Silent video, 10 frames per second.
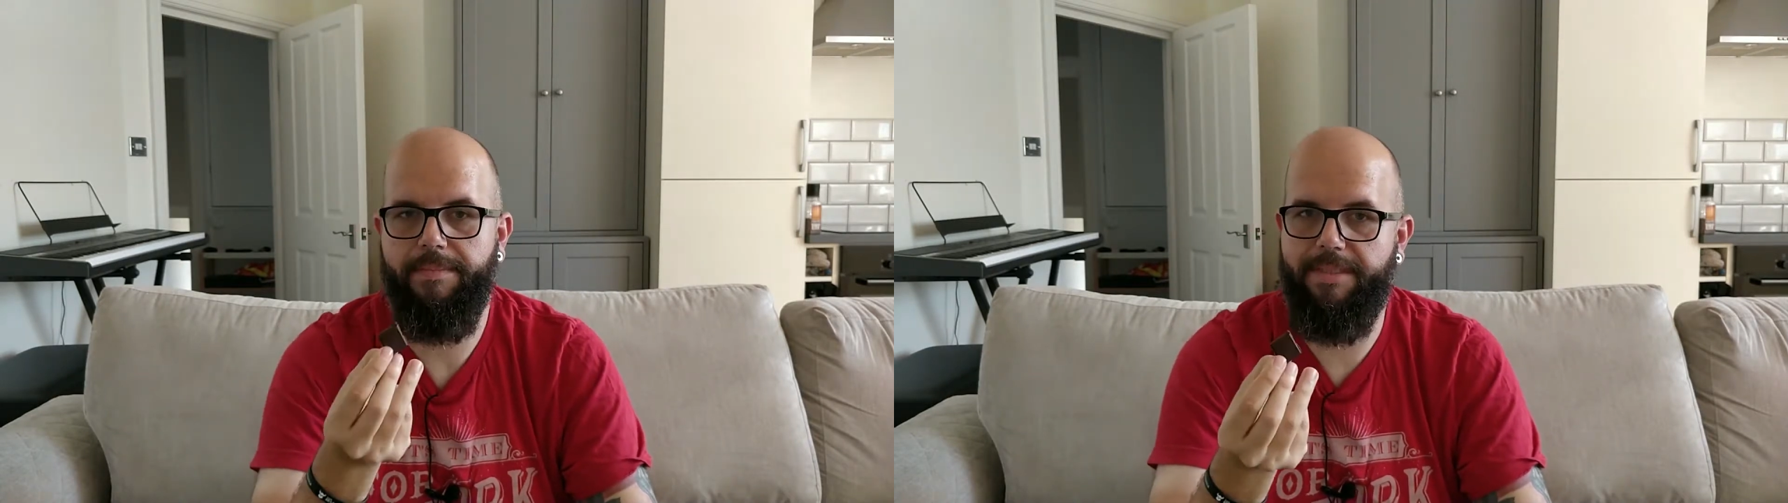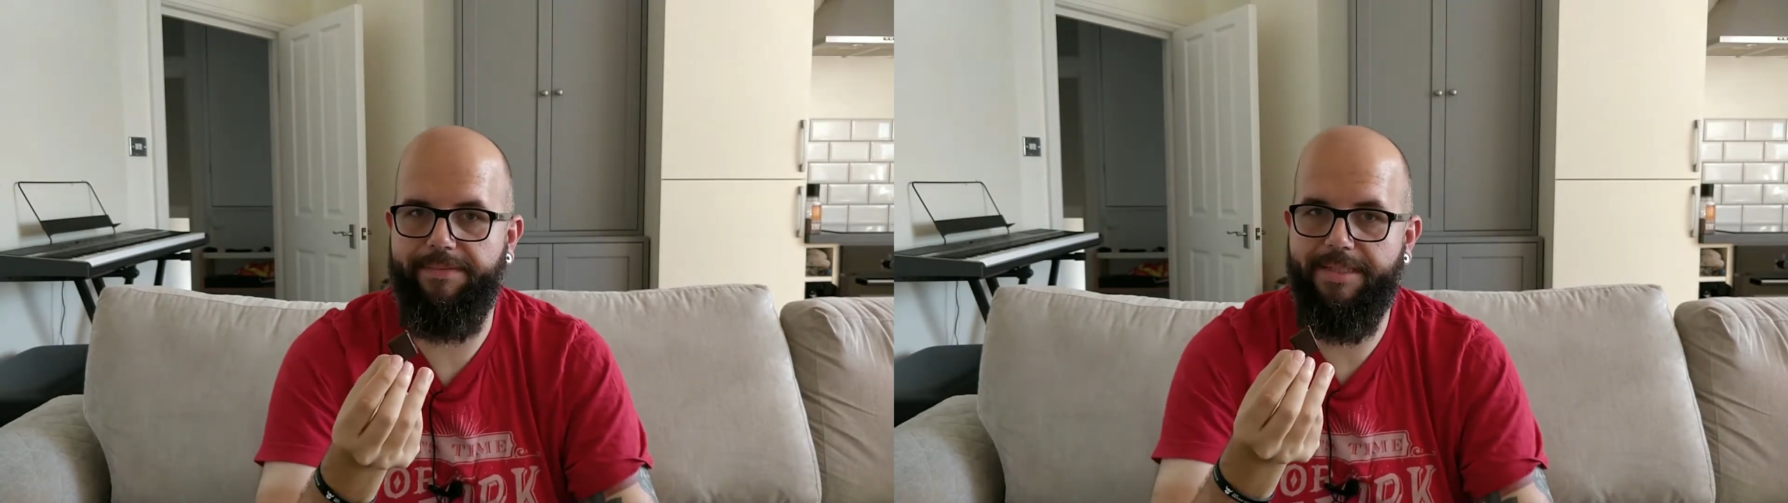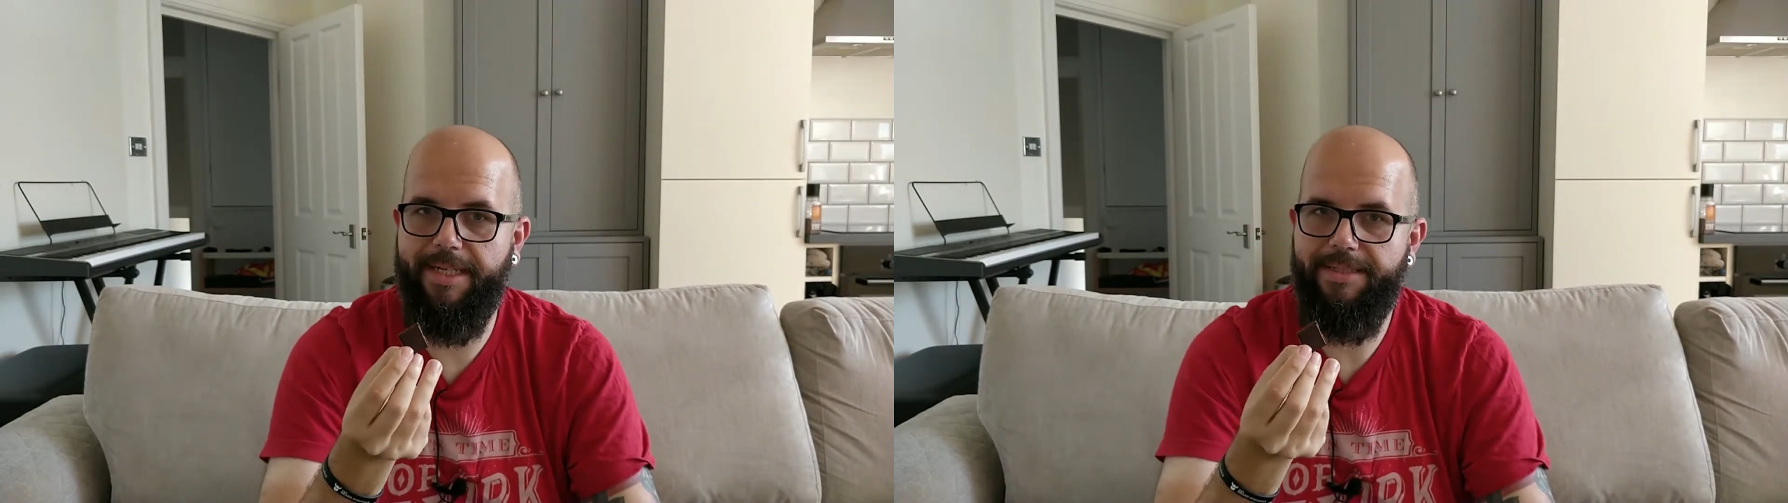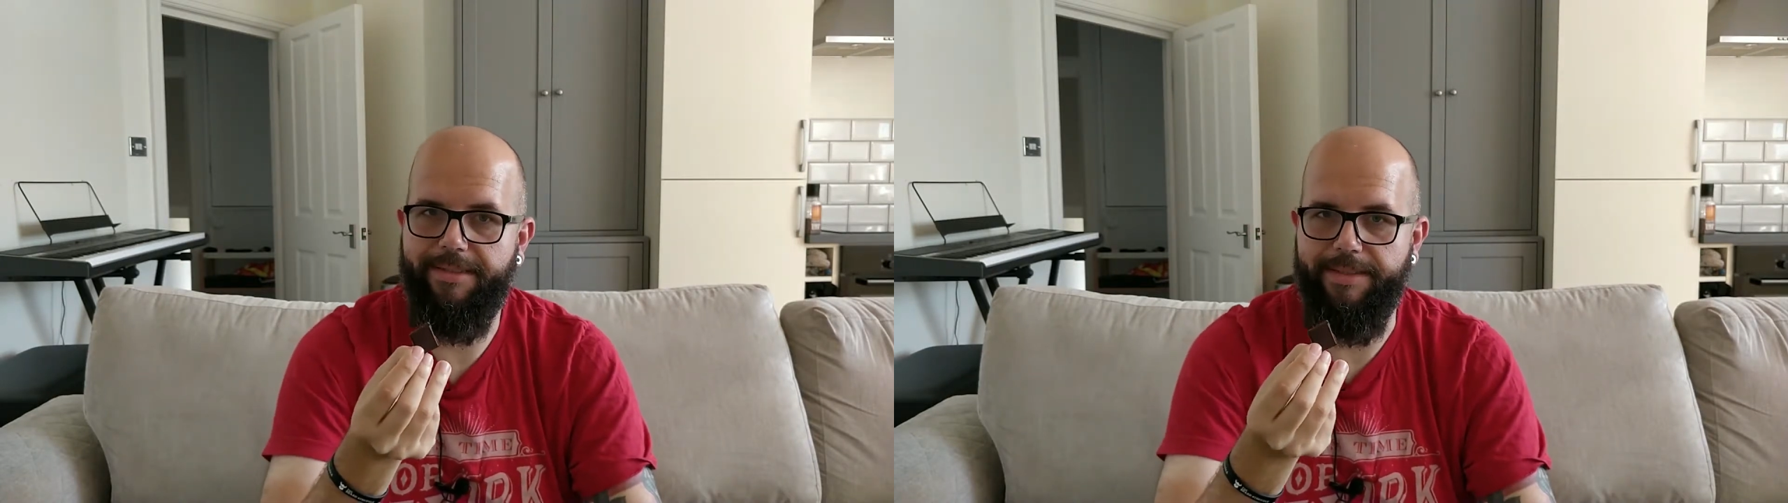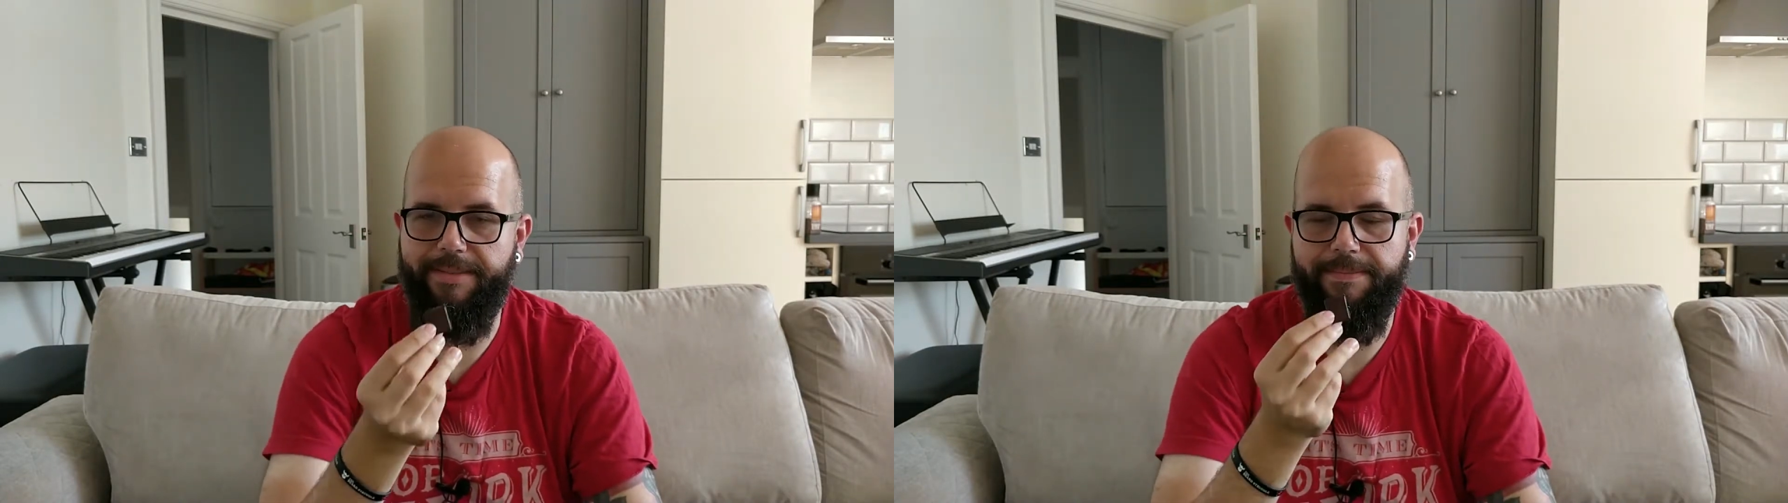See if it tastes
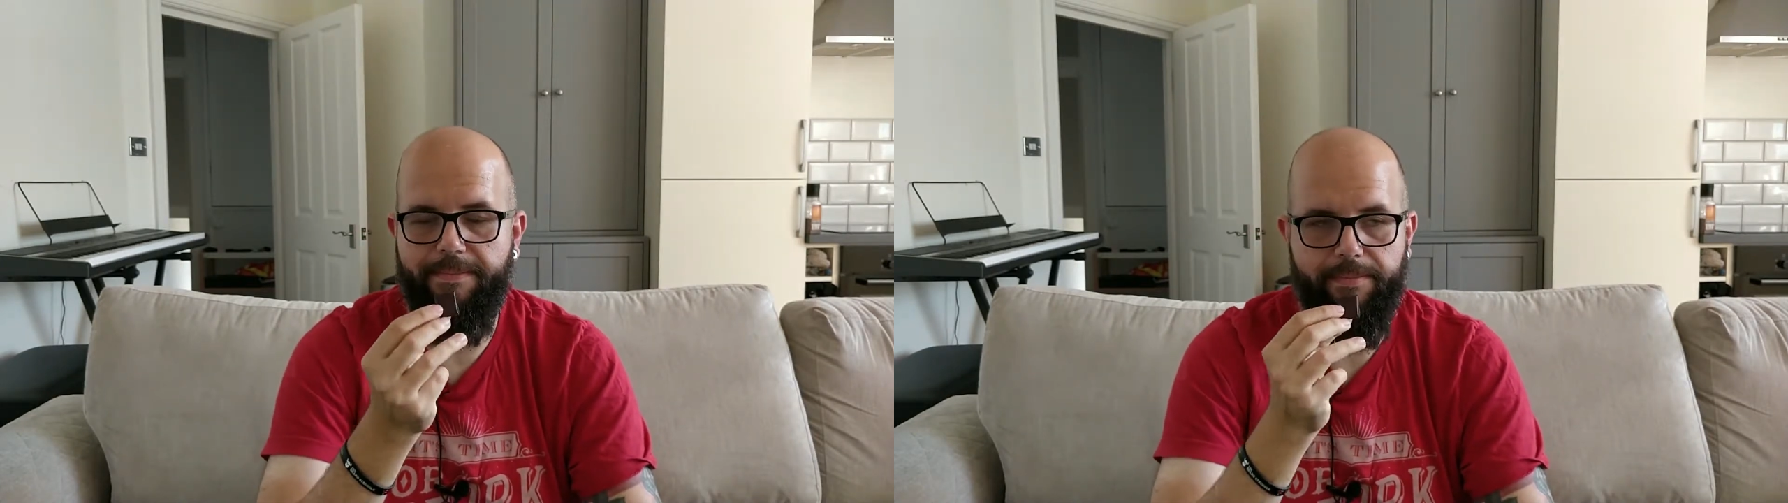nice.